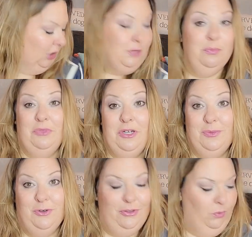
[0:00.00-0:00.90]

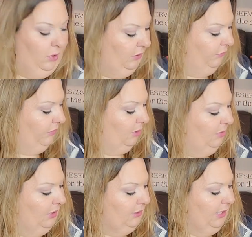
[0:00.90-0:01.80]
there's more than one of
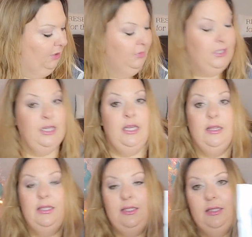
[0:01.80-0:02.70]
some of these items.
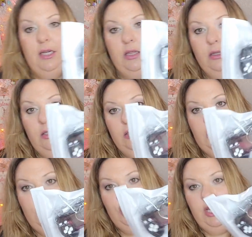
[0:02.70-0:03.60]
This is another little
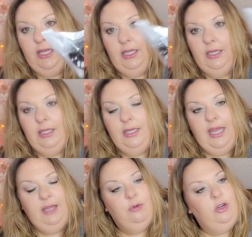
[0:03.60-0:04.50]
keychain
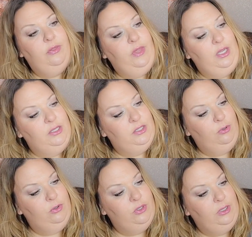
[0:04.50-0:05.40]
gamer thing.
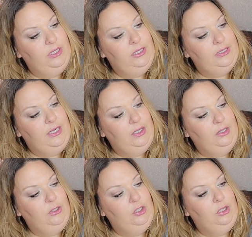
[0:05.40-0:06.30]
Supposedly it's like a
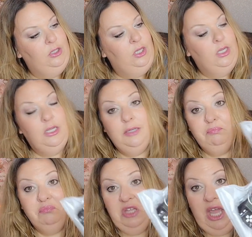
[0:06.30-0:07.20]
little
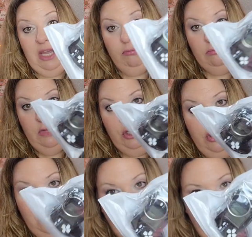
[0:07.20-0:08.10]
game that
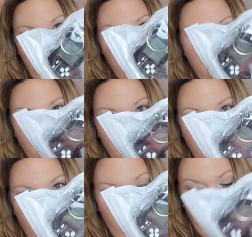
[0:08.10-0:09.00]
you could play.
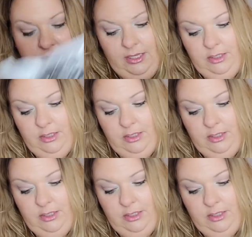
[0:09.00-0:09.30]
So I got